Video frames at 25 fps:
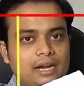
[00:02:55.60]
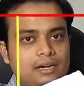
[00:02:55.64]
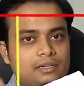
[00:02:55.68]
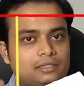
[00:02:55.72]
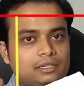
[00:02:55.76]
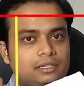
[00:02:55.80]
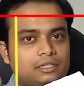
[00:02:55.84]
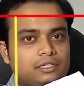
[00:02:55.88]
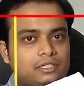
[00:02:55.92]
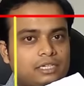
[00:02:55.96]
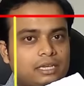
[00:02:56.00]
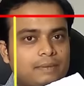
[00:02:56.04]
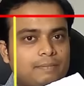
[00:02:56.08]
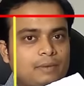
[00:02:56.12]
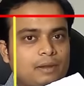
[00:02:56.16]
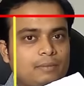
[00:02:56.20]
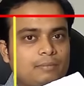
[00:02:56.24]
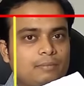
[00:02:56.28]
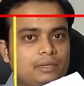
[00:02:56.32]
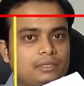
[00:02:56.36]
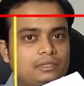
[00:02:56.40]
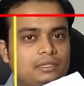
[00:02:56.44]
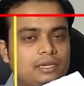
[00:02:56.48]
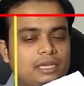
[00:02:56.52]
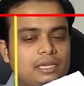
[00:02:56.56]
that is in step
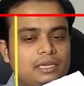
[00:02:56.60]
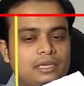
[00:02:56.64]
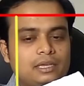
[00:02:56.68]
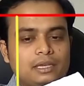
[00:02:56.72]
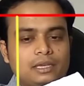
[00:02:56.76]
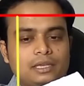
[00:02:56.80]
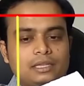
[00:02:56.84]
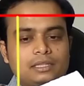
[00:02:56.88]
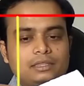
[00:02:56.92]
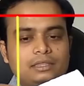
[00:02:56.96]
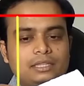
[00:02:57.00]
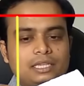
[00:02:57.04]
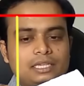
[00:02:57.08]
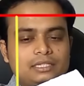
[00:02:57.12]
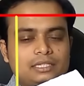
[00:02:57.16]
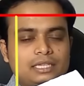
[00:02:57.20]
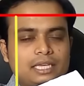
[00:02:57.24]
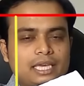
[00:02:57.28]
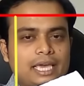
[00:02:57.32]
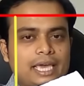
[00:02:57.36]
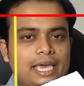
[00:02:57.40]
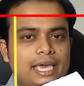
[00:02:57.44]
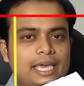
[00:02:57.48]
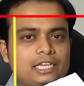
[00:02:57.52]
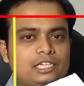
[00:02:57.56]
number three,
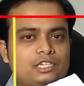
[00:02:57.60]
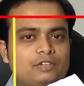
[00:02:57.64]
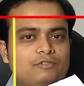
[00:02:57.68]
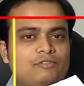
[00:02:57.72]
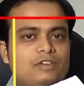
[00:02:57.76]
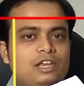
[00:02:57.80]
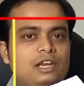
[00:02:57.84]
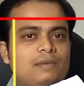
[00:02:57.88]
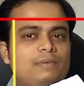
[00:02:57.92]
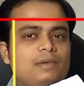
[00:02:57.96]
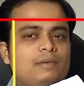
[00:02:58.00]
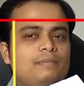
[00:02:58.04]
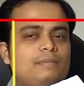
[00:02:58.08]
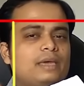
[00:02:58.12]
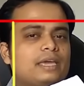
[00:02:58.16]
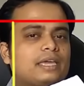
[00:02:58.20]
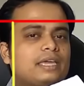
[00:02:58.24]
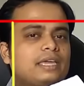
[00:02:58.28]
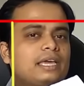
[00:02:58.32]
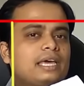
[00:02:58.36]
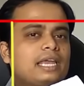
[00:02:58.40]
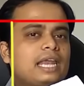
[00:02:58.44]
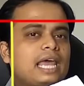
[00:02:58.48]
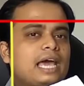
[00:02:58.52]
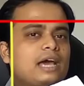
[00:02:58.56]
this edge will be
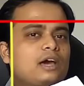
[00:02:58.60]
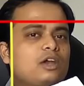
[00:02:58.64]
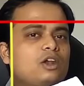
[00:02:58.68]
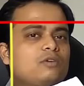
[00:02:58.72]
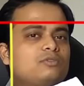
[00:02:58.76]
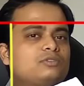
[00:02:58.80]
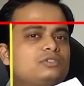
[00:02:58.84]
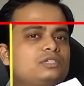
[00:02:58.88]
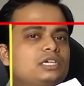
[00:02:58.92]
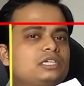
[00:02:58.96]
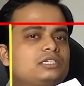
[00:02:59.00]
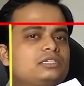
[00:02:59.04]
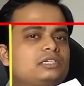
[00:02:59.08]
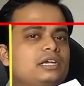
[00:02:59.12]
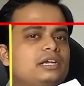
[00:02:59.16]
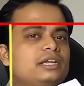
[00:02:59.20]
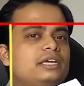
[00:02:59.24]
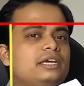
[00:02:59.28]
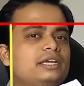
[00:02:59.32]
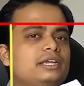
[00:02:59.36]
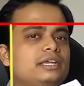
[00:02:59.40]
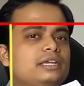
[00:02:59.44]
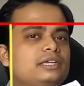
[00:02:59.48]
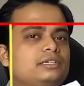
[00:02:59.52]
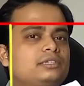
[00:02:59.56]
making an angle of 60
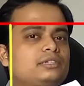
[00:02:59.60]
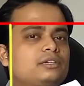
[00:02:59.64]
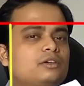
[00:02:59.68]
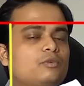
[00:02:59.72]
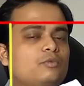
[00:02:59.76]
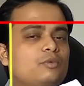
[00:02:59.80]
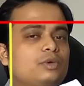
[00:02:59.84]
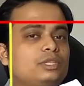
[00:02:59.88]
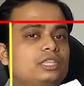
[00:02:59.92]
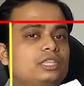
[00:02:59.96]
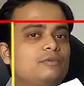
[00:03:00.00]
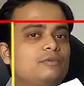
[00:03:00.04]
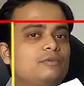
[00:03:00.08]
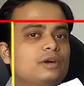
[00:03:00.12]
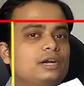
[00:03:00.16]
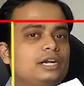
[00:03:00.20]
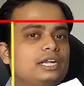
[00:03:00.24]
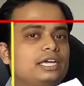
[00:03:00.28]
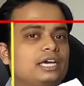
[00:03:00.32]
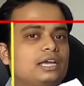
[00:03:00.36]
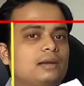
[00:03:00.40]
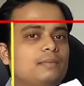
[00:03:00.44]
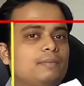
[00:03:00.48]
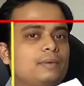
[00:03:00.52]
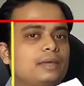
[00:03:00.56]
degrees the
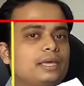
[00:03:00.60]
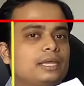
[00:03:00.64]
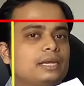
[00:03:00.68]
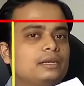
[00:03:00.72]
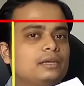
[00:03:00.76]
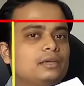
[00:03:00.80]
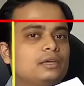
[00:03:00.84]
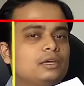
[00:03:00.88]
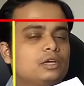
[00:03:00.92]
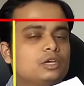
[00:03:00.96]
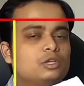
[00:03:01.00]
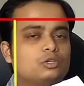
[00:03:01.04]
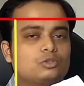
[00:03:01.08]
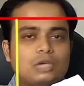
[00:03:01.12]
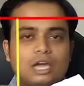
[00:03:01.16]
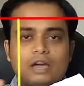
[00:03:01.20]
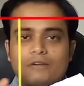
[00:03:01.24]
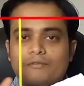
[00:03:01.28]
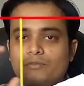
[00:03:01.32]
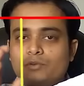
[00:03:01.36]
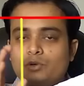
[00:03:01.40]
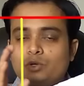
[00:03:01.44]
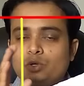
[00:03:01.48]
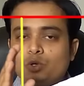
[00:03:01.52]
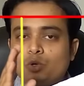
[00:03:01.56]
vertical plane. So I
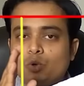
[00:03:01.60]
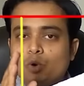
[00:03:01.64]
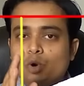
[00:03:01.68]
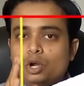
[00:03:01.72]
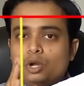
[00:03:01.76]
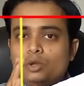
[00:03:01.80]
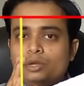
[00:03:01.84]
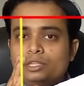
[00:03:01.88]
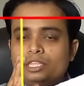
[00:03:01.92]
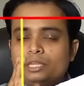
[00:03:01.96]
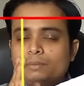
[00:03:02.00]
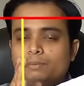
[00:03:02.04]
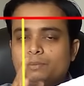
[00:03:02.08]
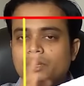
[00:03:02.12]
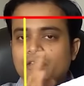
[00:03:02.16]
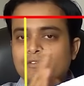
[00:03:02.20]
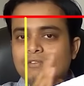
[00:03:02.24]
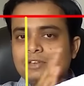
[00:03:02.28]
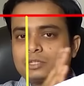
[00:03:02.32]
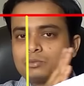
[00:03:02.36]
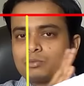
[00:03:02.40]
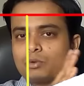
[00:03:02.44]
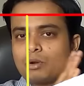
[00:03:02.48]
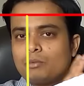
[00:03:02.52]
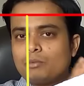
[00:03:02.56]
have told you in the
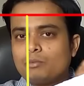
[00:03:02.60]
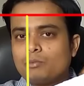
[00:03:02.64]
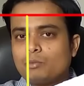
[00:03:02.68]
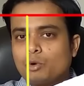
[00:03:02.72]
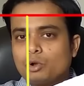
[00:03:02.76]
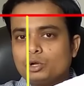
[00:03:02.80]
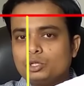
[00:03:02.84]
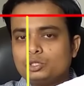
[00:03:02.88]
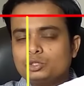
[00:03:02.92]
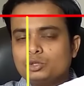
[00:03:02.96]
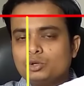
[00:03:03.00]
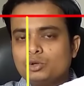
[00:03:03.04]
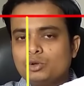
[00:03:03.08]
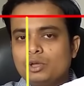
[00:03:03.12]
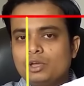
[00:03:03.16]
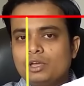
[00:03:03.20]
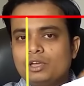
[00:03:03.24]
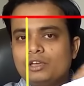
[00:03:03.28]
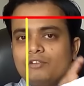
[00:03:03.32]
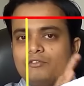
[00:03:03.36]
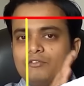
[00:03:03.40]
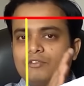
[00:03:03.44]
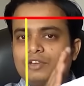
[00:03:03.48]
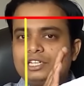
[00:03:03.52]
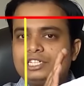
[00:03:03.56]
previous problem also,
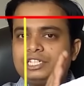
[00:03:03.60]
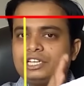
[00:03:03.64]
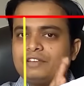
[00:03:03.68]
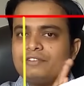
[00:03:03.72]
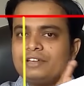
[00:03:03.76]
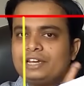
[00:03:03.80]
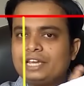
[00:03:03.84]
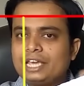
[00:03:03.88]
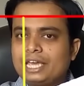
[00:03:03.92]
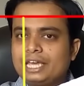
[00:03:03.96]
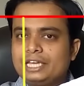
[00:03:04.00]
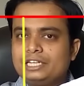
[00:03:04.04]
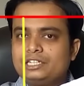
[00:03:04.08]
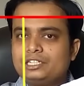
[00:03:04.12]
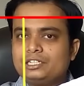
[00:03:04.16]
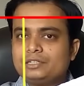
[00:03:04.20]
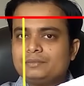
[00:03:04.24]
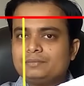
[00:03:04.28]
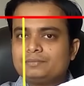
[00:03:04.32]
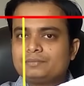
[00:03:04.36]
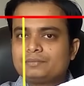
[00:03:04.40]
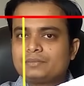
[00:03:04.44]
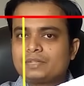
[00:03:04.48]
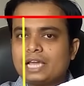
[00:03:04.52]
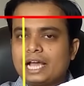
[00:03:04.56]
whichever
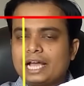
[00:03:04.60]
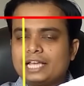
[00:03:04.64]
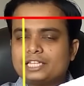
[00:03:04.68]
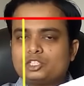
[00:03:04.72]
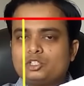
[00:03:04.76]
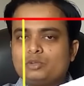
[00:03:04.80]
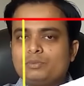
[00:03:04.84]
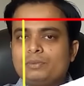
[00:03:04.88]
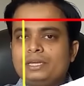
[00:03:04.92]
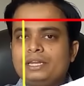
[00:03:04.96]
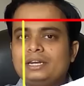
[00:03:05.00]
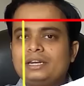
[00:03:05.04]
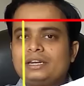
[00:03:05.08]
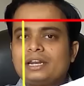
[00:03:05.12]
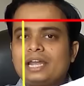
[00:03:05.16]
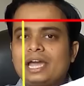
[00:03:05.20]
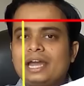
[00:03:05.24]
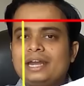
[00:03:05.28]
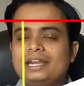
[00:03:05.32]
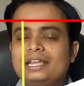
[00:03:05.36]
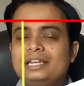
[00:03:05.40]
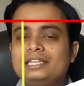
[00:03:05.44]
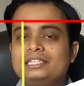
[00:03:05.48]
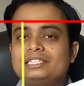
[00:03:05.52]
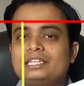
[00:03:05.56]
edge has to be
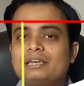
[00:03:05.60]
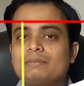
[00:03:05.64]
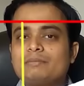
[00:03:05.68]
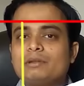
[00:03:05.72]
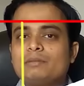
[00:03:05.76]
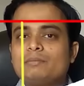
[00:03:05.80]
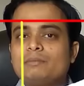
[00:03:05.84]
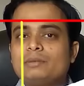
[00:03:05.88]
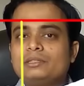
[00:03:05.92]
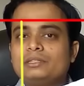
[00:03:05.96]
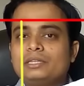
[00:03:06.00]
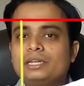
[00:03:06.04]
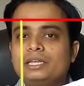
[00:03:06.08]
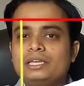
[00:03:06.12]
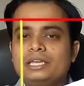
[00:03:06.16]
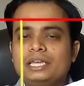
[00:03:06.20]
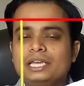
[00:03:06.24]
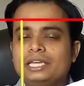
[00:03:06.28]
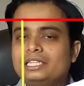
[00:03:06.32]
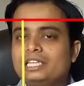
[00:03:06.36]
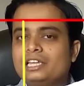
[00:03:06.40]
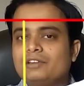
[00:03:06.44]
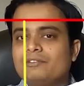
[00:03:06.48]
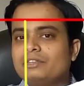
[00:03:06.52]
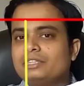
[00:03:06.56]
inclined in step number three,
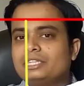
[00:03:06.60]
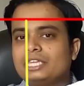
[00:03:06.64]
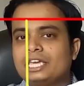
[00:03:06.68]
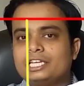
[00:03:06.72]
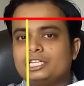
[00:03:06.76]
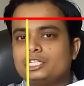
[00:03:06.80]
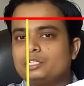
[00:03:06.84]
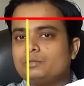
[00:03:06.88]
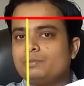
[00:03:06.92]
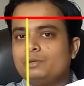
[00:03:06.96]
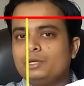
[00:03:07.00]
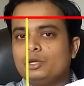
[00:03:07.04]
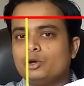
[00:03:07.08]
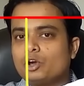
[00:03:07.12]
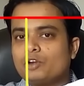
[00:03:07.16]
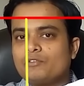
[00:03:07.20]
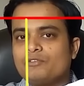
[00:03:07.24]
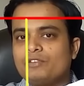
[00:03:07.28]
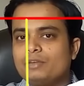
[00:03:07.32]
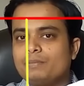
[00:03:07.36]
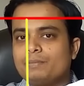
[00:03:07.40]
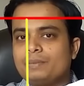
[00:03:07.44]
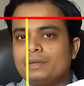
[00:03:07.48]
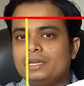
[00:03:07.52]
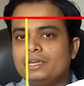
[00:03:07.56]
either with HP or
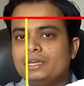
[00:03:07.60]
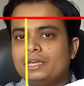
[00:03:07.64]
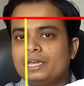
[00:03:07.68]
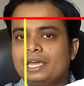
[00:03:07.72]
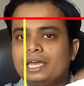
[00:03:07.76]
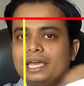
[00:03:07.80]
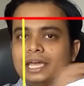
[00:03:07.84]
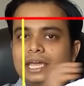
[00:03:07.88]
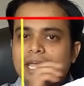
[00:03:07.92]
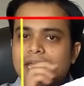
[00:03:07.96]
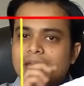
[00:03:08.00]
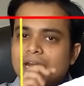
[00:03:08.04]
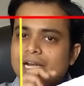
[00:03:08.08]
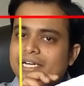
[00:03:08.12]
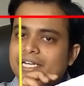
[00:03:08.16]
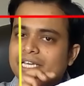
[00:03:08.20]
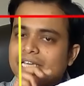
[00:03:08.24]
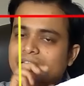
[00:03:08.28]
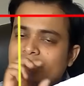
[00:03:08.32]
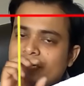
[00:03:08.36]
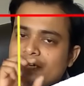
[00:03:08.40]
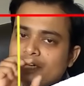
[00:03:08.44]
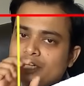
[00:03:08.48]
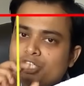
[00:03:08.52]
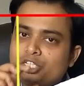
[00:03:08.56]
VP,
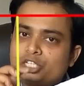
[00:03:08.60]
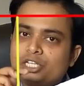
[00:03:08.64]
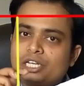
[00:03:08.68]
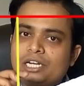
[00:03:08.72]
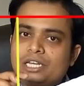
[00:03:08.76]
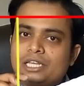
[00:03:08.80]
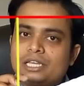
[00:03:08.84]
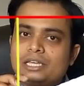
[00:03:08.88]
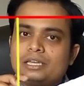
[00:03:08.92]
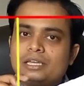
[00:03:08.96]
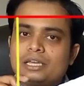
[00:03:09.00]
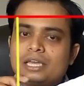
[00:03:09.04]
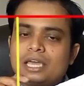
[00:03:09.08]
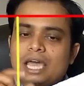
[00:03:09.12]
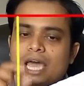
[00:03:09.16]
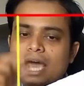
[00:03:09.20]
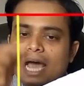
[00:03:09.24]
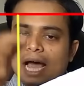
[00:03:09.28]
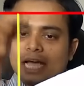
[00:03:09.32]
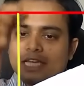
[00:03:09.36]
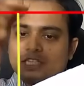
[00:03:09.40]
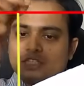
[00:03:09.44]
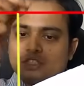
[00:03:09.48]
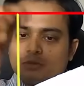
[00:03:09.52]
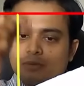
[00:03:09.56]
it initially
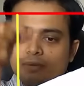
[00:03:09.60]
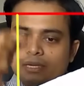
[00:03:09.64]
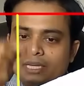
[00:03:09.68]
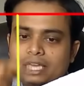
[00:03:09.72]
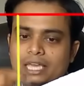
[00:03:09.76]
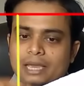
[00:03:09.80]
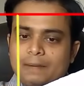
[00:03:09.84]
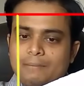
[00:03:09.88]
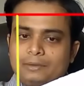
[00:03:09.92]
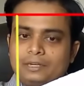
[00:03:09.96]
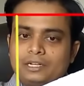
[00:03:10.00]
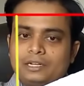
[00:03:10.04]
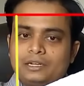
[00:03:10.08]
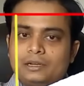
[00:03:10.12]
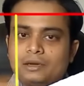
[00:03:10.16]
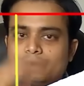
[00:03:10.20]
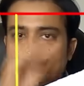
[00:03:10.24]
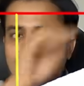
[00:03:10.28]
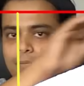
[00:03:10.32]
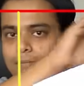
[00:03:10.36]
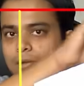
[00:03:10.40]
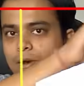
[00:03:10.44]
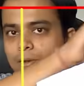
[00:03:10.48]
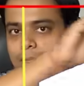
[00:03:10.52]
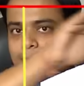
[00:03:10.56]
has to be kept
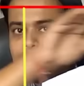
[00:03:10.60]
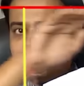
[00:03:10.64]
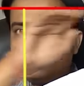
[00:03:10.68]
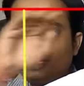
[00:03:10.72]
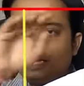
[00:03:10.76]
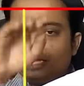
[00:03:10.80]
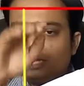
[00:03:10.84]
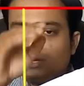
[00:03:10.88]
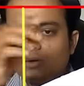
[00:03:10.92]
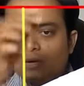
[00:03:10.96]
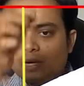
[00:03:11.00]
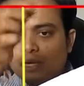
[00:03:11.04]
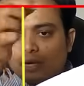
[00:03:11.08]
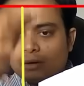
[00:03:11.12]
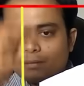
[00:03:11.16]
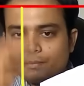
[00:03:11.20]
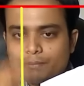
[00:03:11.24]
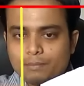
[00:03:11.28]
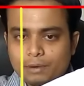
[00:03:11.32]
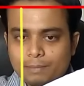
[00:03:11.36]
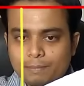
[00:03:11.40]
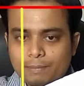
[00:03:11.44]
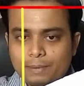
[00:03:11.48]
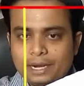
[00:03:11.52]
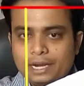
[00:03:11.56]

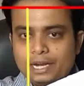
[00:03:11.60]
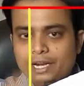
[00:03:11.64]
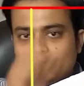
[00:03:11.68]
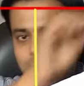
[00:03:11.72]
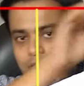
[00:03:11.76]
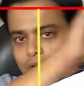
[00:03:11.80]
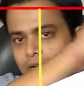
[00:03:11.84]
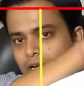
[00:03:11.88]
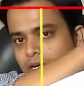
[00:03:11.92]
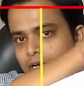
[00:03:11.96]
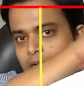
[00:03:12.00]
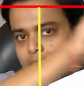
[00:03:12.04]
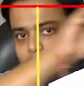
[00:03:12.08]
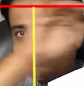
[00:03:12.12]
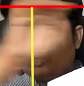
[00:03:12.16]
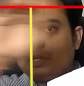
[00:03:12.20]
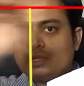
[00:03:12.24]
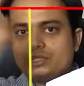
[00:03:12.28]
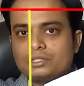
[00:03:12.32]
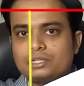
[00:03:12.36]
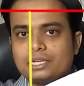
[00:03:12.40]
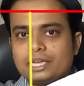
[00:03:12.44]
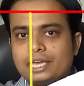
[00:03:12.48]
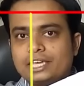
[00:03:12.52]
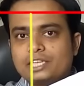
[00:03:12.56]
perpendicular to
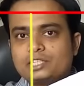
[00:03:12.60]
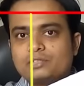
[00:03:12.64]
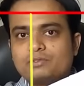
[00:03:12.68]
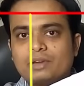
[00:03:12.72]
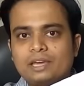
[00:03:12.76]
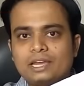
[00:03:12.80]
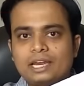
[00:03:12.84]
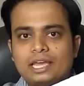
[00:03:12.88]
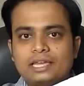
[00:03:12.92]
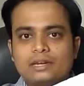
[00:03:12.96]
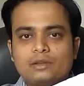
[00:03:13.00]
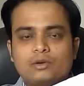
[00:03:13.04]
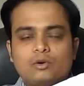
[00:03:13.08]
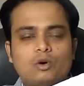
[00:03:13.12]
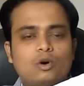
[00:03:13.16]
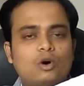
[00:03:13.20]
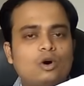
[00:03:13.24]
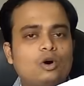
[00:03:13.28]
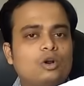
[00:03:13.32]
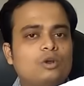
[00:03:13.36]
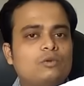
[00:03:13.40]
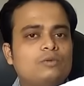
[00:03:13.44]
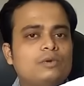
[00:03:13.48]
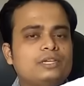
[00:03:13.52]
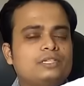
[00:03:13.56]
this XY line.
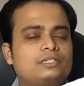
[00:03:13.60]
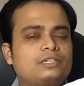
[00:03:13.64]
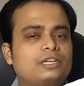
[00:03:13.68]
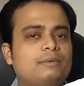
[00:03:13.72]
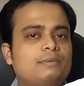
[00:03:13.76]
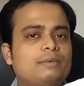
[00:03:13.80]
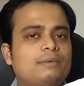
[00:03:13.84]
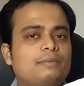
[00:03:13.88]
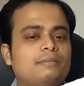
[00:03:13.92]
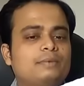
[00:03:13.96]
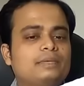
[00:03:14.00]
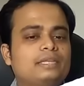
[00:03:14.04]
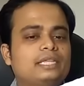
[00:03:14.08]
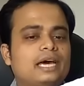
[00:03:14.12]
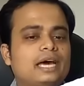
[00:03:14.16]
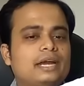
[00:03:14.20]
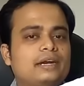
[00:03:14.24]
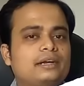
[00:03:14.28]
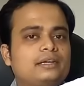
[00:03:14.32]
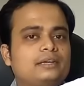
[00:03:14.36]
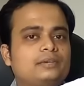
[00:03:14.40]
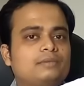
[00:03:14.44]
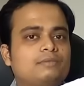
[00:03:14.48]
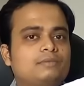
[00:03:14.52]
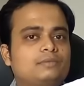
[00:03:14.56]
Always remember
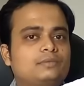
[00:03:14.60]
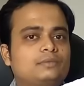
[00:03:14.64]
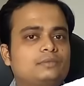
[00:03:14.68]
that.